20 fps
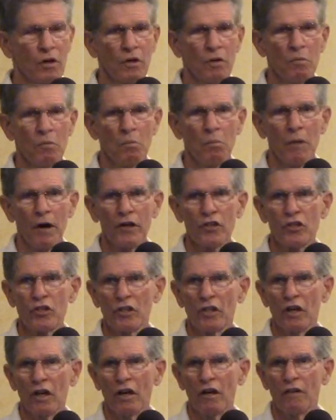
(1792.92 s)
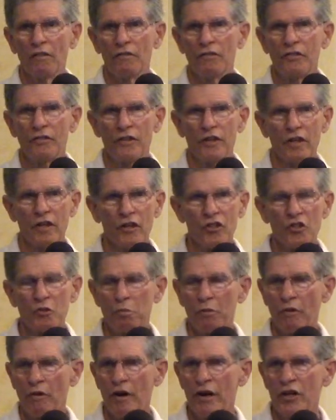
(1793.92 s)
much of the
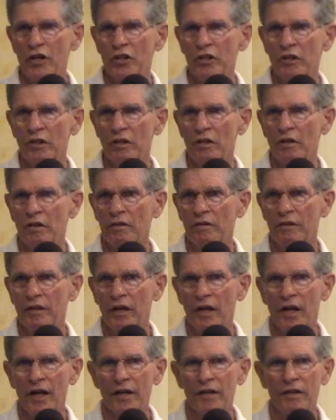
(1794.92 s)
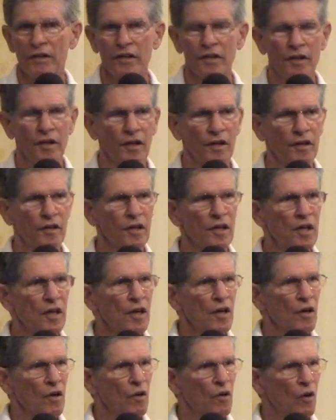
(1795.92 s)
inspiration that
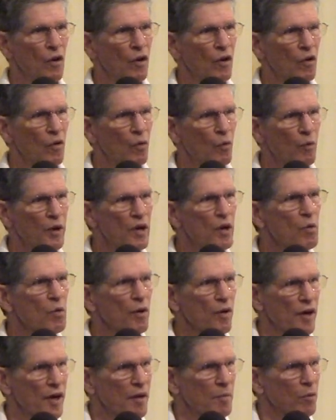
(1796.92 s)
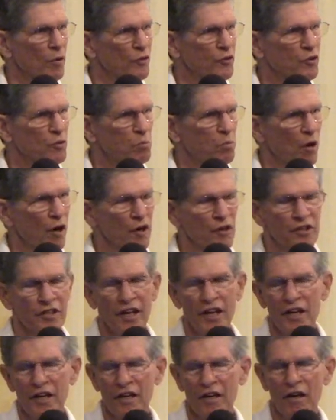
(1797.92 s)
we were able to
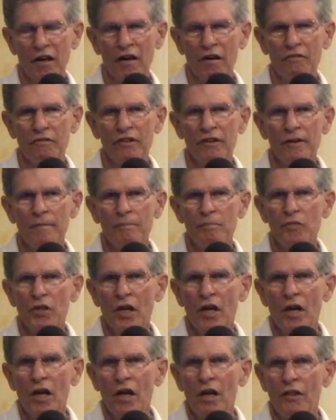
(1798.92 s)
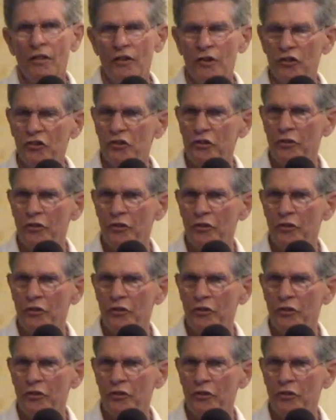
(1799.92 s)
partake of. This